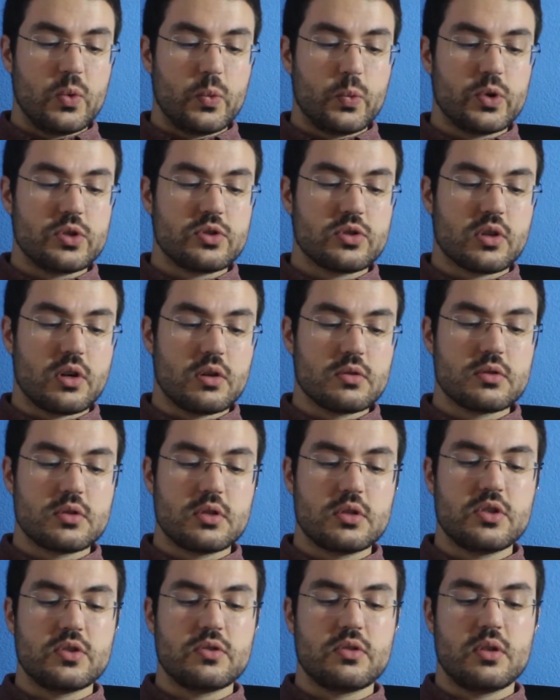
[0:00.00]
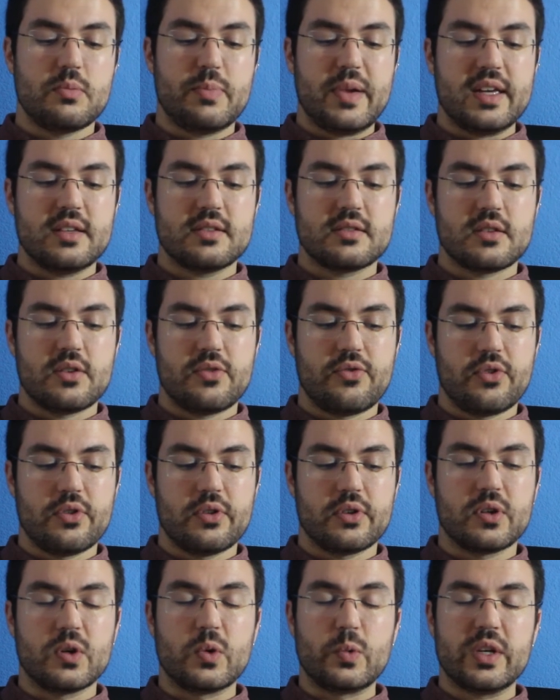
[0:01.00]
which constitute the base for
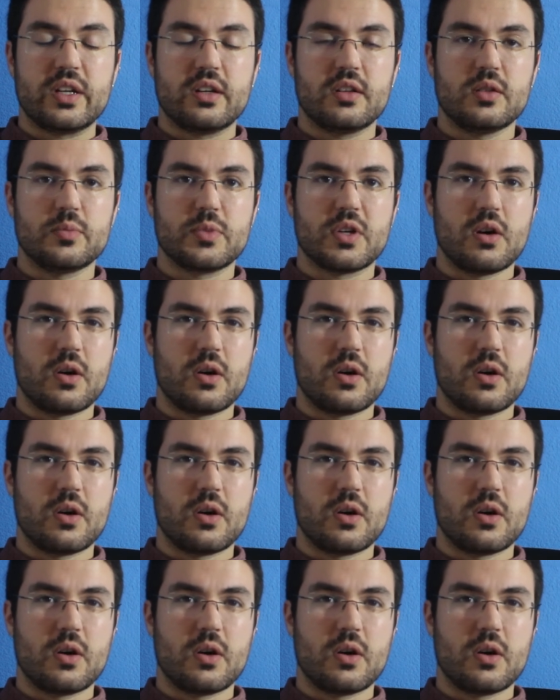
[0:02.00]
the curriculum